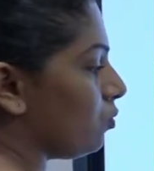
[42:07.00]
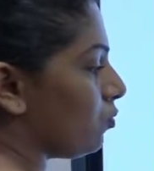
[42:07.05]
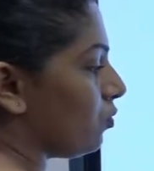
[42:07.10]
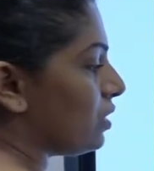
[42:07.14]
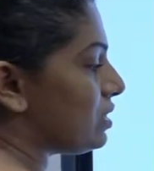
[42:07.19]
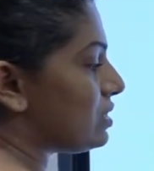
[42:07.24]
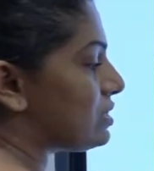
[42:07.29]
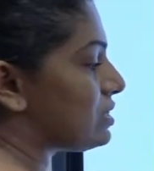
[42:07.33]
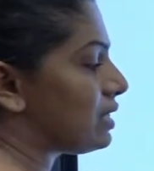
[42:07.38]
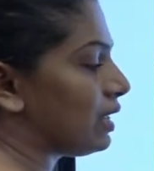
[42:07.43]

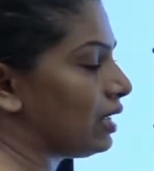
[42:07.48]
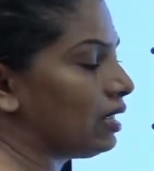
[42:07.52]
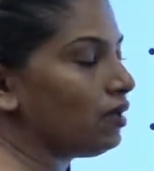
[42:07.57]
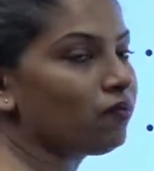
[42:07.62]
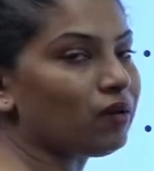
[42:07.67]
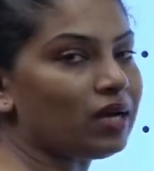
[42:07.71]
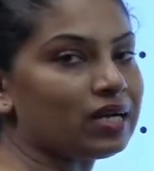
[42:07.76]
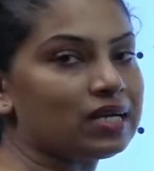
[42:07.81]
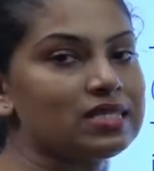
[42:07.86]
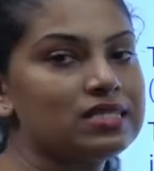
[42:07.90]
we'll see
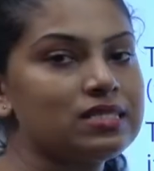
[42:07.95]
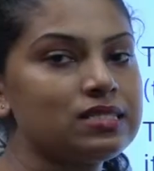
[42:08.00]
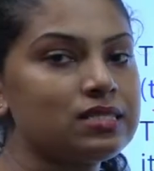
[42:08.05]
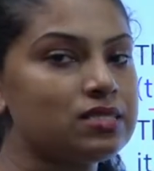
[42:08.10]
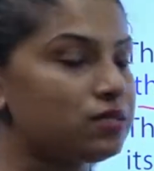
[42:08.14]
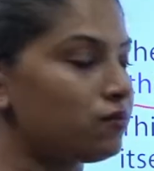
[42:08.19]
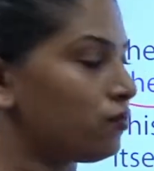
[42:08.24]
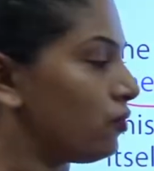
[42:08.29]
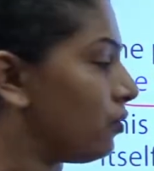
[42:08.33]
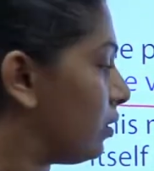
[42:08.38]
what is the
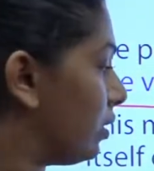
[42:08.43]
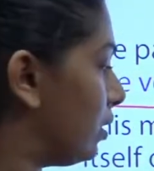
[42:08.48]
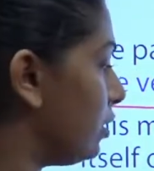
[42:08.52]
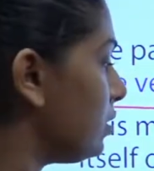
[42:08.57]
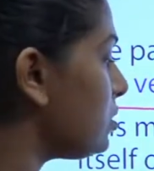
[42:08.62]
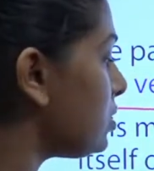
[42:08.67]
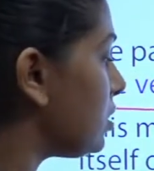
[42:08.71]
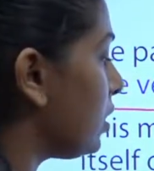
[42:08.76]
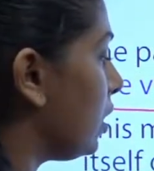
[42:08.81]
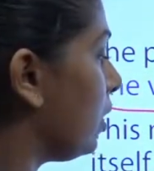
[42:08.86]

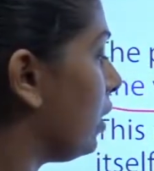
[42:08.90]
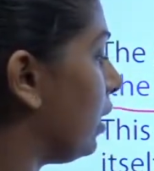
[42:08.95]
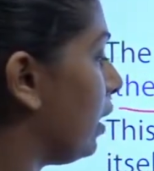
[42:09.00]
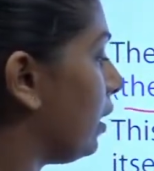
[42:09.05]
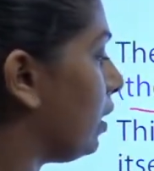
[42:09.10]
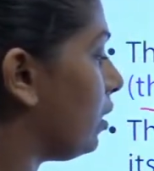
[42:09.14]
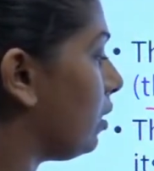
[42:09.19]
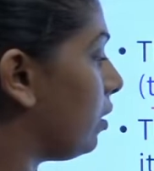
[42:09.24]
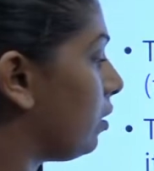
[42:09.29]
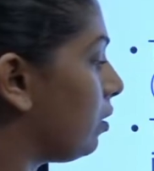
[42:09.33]
difference
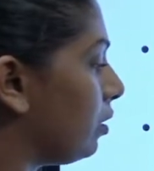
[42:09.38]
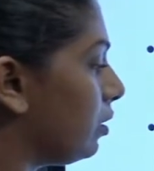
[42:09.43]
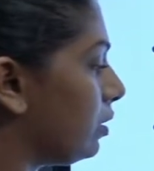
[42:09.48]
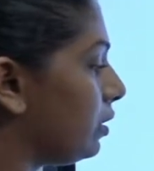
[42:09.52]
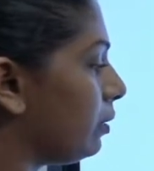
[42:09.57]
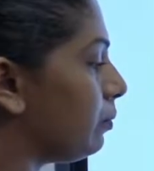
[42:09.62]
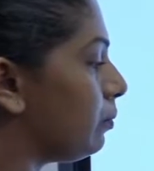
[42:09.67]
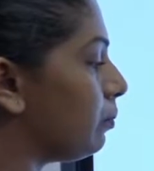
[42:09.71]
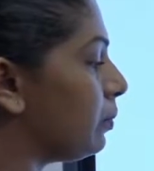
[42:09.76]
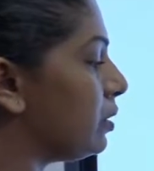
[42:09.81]

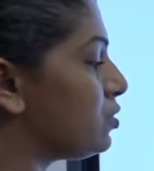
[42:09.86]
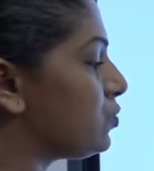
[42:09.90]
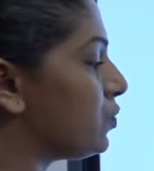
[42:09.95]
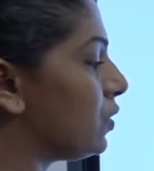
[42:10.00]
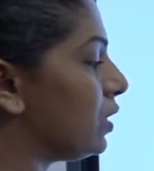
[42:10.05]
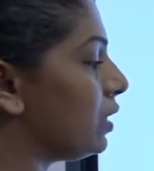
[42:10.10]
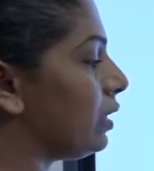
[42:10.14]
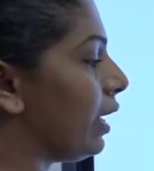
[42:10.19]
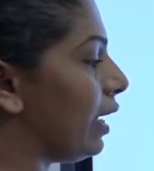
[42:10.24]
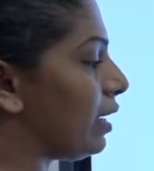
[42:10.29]
in
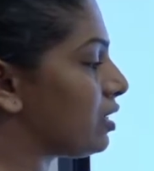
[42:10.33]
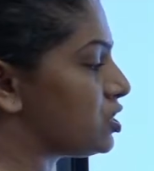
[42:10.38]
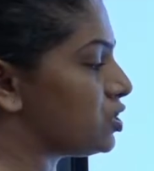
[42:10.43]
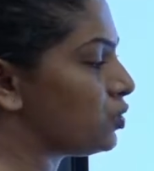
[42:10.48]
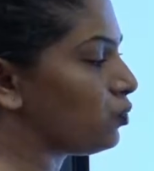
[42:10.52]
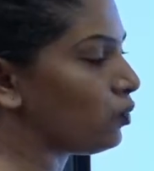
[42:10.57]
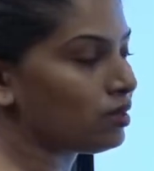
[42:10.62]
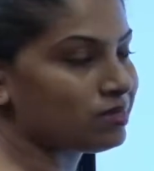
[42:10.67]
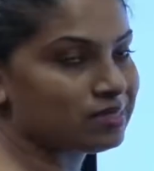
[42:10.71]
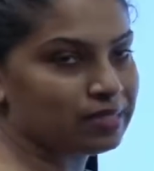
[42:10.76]
between
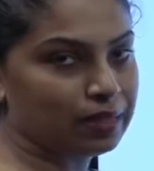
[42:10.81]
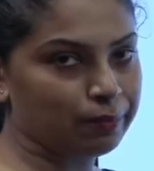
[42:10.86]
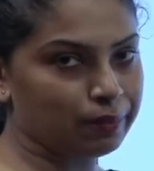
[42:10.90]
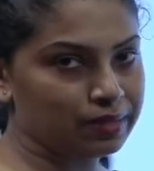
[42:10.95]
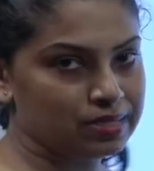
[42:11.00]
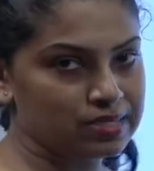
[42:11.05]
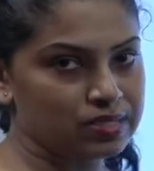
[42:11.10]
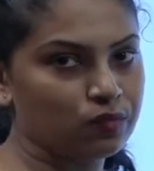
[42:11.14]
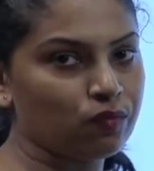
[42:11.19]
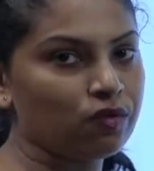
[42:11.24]
active voice and
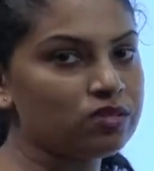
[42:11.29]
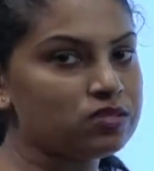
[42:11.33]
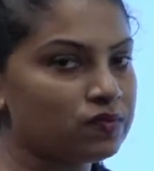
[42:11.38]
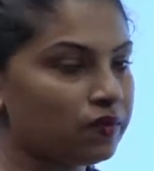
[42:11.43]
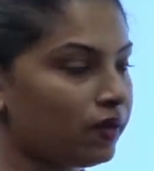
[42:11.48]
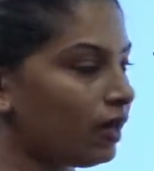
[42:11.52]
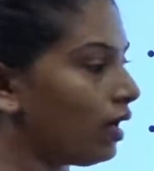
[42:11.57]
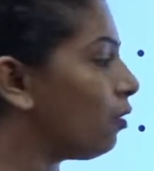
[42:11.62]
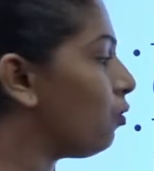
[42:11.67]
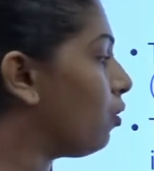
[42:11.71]
passive voice.
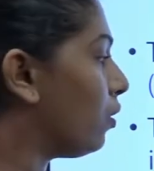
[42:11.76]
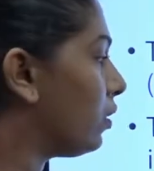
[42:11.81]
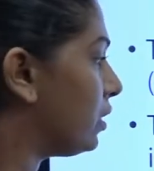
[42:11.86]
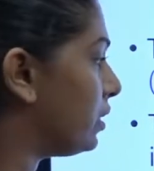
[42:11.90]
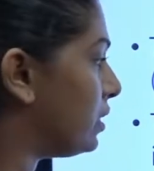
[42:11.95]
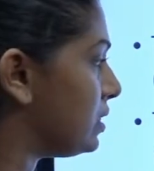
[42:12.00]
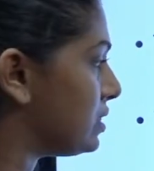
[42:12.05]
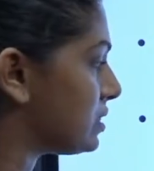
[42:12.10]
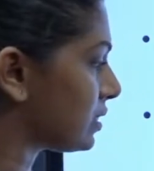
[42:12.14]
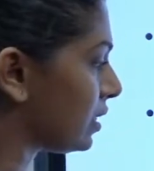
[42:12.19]
We have already
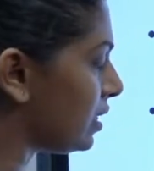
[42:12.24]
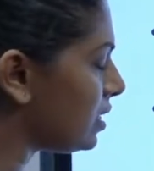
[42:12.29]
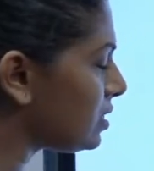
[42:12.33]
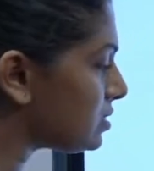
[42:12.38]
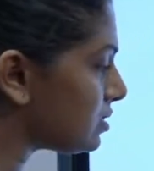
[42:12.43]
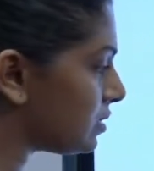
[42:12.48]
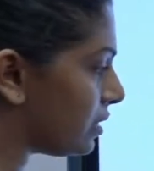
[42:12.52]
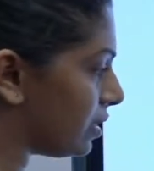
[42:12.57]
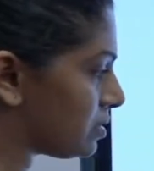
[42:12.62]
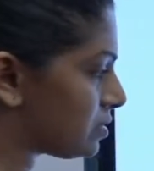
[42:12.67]

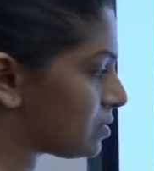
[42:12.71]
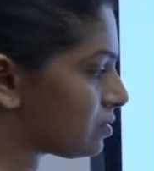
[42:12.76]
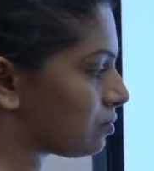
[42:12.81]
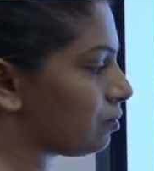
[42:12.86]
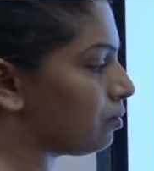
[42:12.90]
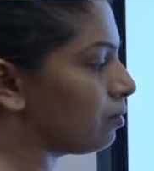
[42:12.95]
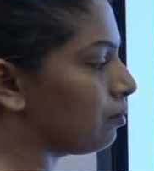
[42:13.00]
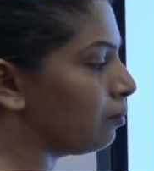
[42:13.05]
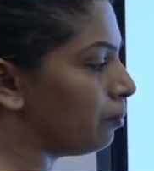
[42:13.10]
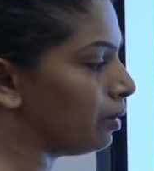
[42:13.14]
discussed. Let's
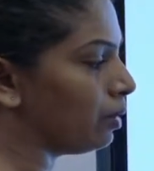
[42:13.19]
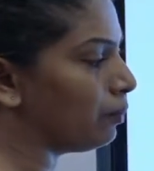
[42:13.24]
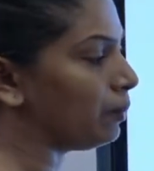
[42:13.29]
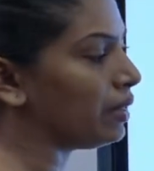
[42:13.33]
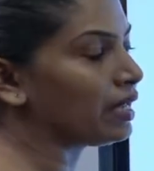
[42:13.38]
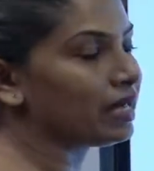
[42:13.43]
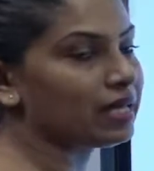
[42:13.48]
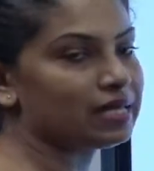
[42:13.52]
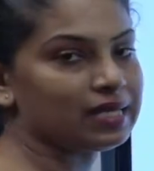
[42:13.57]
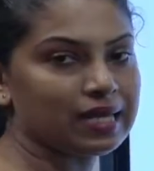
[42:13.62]

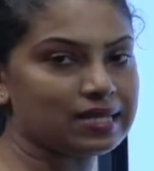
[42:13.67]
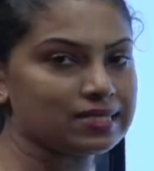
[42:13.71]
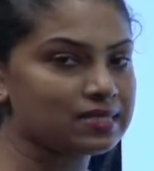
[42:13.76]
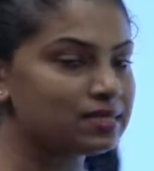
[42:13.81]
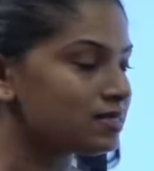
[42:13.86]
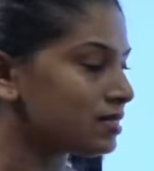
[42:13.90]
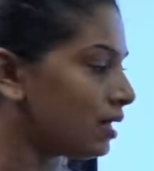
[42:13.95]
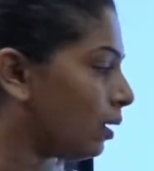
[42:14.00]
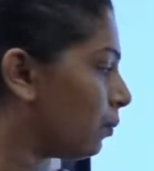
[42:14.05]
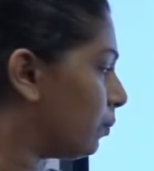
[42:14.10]
make it as
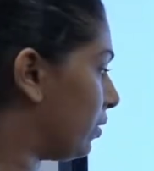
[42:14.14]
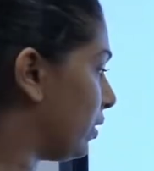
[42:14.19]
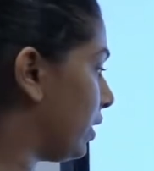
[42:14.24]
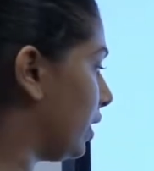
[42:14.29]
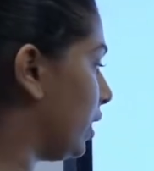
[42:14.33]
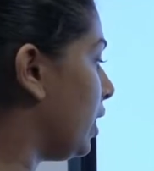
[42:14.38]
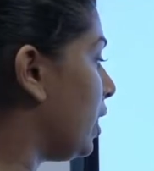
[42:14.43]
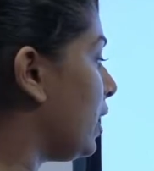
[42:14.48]
a summary.